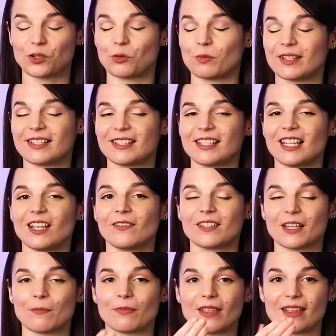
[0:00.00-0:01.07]
to receive
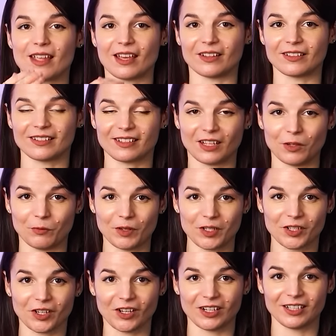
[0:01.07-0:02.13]
something else in
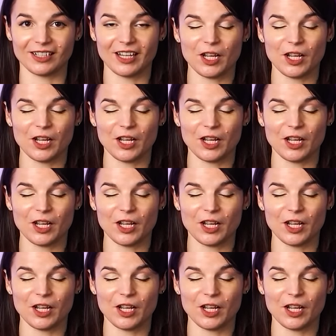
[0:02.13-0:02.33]
return.